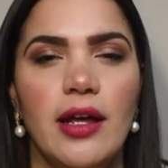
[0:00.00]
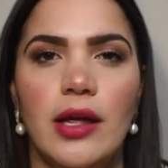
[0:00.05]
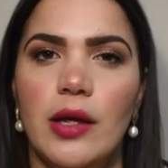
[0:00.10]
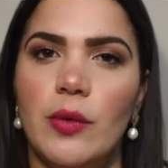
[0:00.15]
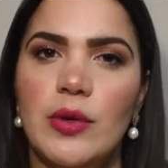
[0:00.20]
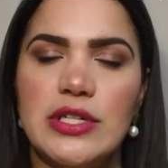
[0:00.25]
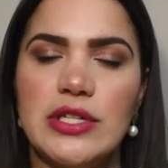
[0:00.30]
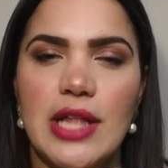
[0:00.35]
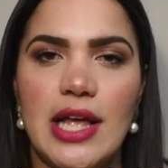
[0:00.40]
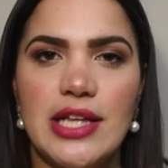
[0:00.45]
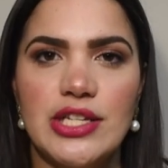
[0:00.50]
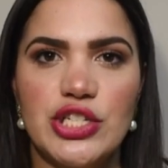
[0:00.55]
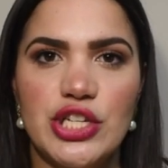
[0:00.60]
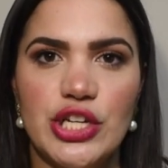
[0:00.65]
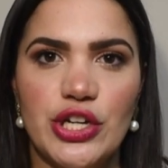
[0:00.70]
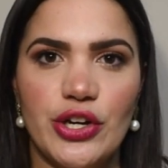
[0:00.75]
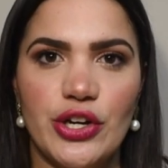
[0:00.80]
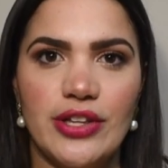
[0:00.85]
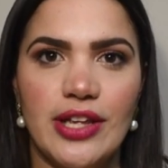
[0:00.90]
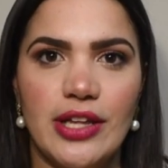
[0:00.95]
It was last
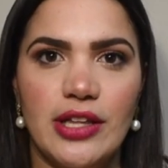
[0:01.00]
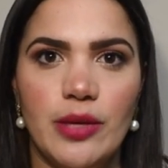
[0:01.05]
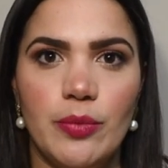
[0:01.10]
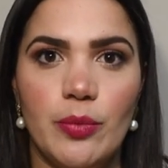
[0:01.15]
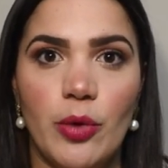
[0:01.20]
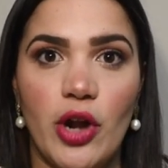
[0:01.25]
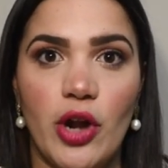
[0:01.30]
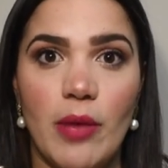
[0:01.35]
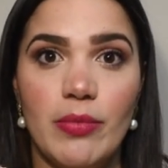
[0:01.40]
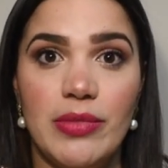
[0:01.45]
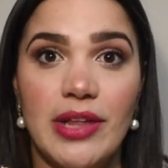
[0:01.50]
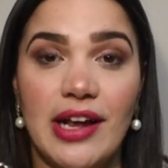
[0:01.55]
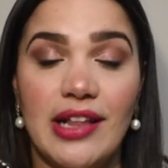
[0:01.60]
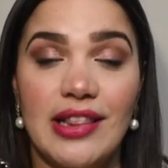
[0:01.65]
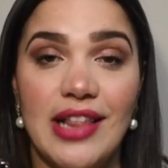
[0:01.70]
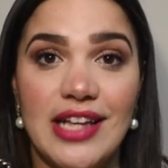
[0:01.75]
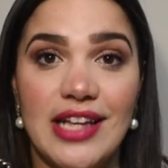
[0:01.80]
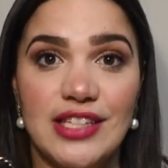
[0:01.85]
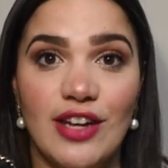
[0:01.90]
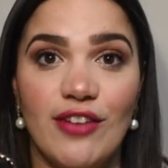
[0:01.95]
year that they brought up that
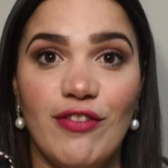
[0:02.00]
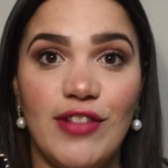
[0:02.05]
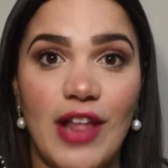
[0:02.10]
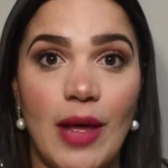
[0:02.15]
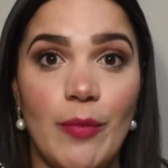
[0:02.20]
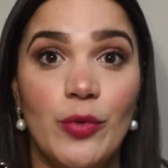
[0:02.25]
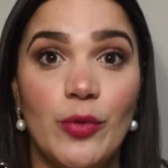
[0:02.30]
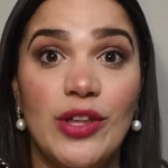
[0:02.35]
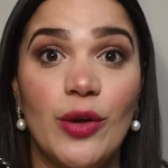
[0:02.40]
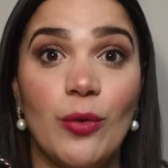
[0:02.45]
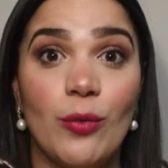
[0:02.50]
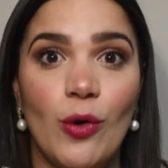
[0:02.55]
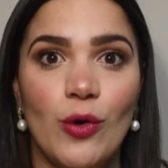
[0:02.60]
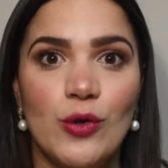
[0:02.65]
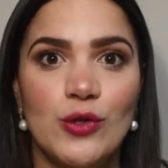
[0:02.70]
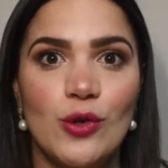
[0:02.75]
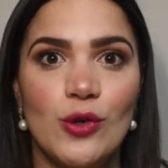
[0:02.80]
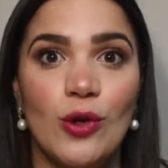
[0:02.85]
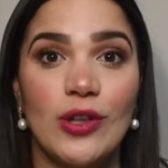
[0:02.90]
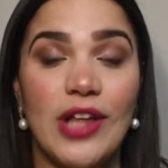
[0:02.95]
classic flap with the
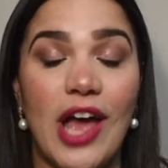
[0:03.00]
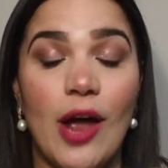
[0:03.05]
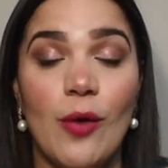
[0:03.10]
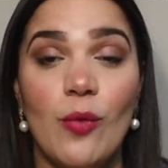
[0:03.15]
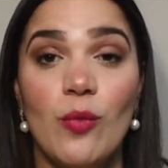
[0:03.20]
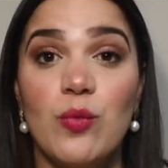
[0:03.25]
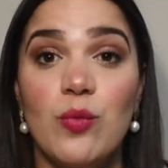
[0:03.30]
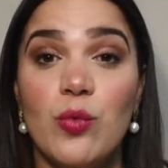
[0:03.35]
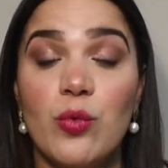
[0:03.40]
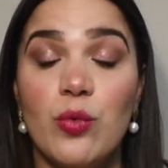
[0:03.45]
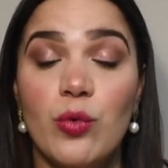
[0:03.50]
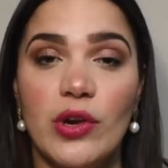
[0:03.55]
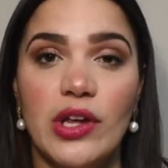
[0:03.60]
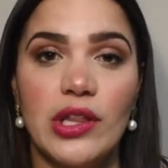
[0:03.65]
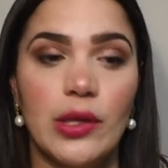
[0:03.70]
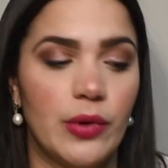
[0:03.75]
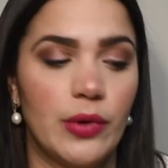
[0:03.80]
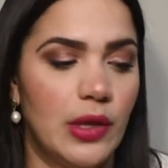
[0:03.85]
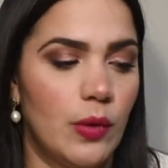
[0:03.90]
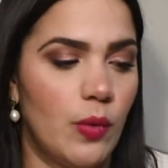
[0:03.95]
rose gold. I
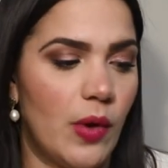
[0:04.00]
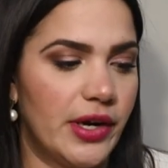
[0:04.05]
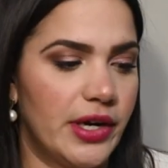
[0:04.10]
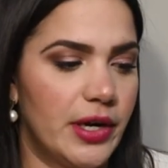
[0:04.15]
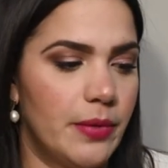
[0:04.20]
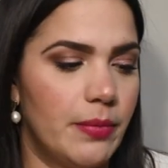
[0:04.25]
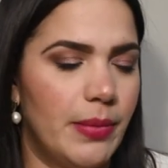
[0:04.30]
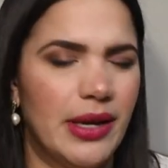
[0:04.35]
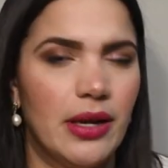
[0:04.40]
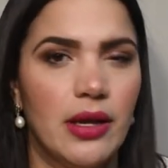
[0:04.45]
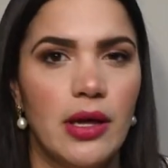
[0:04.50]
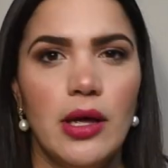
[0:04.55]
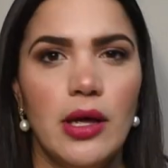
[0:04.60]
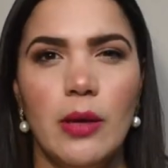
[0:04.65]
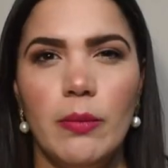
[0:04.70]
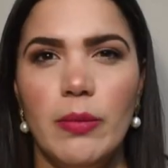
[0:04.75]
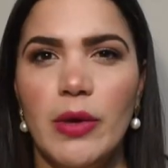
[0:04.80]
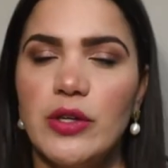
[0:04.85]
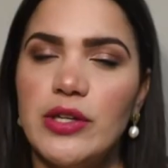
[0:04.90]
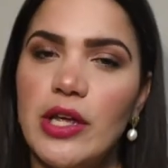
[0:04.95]
really, really wanted it, but
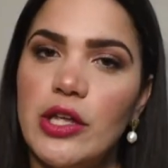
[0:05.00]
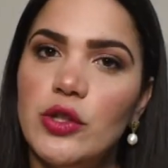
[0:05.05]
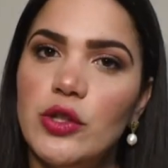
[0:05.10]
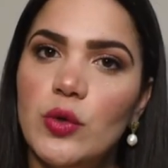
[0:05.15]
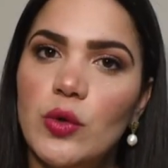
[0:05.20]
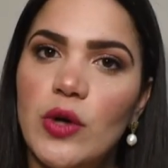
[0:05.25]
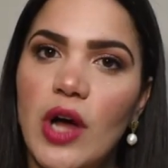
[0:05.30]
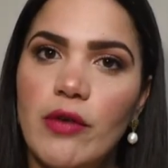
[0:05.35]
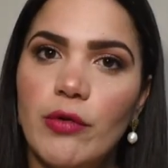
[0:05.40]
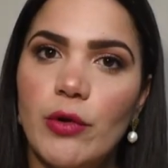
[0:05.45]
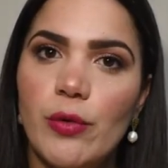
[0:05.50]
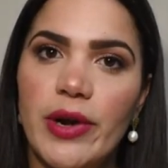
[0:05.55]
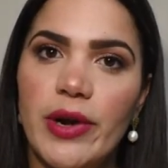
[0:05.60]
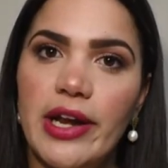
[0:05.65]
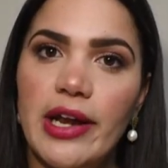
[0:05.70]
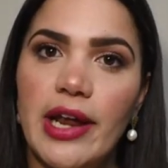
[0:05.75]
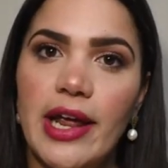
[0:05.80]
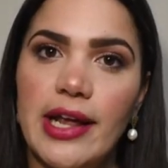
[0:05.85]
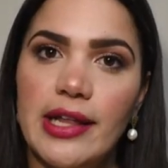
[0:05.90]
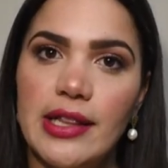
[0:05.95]
because I do have
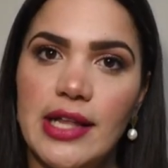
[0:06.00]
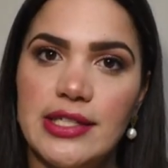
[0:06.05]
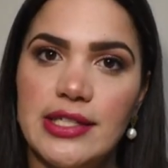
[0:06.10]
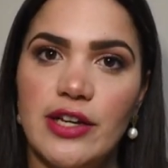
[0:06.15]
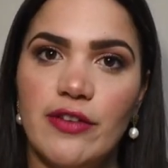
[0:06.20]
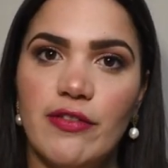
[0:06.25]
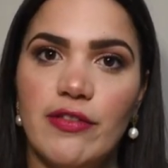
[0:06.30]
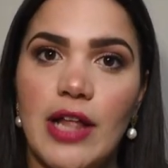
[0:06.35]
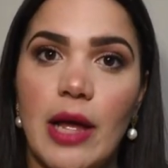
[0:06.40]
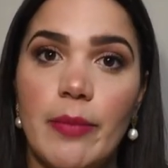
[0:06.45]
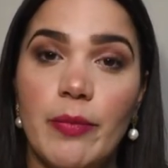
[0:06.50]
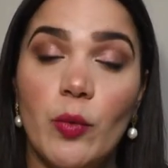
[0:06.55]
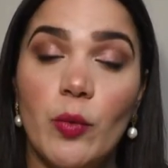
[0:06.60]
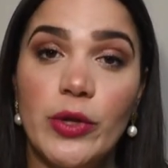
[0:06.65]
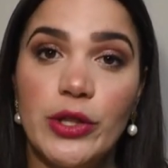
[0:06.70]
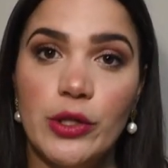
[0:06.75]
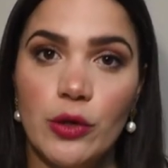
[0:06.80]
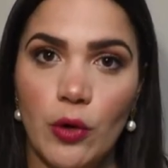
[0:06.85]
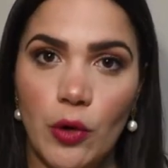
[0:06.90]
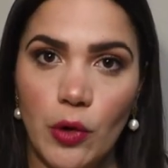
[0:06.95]
already a classic flap
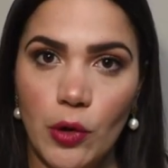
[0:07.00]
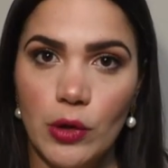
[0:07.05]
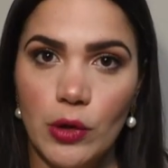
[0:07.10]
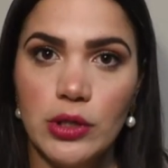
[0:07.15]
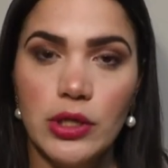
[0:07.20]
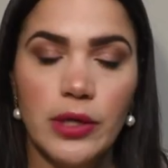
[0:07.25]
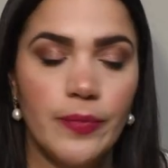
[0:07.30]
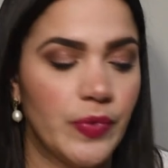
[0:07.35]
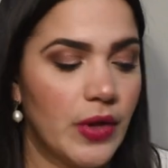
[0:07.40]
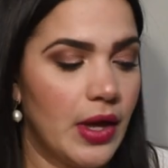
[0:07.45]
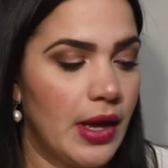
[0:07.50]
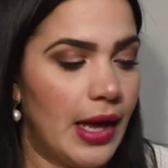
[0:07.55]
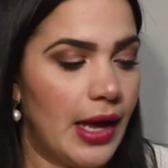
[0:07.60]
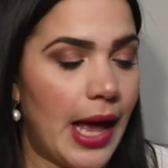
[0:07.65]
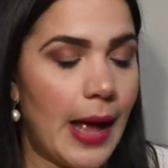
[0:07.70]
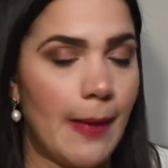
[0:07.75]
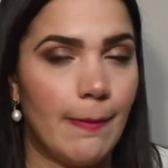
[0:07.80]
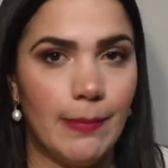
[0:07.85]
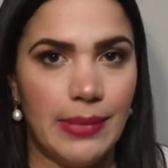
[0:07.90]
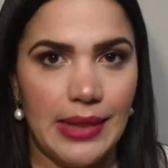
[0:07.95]
with gold
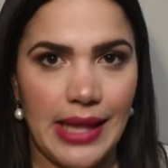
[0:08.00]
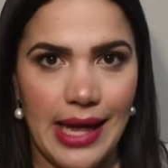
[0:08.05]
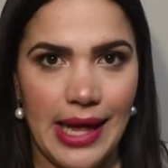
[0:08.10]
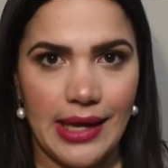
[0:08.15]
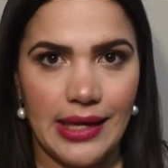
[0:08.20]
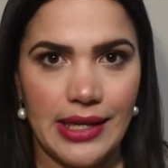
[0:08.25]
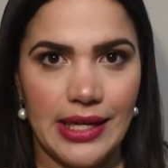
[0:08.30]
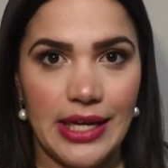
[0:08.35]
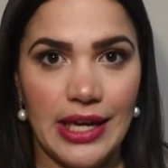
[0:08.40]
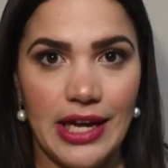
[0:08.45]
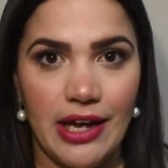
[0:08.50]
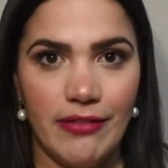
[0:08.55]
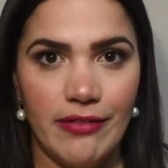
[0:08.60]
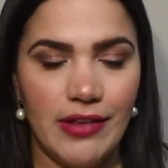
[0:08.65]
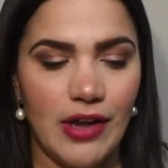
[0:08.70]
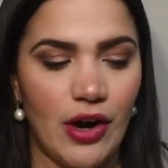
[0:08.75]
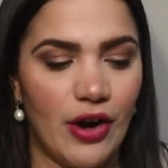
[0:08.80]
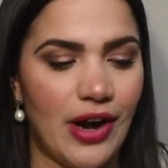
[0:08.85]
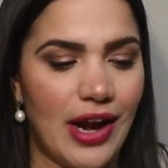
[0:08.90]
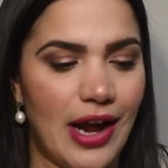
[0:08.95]
and black in
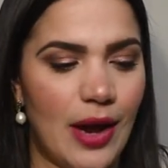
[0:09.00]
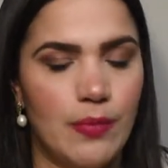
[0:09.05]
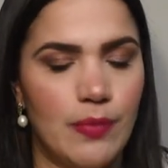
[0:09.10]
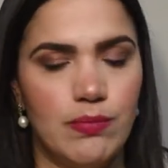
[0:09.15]
caviar,